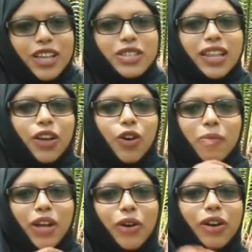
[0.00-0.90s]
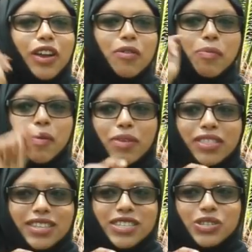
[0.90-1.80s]
So they're like, oh my god, I remember
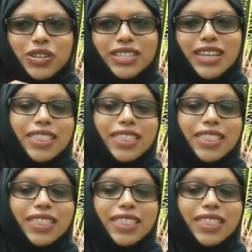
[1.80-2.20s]
this street.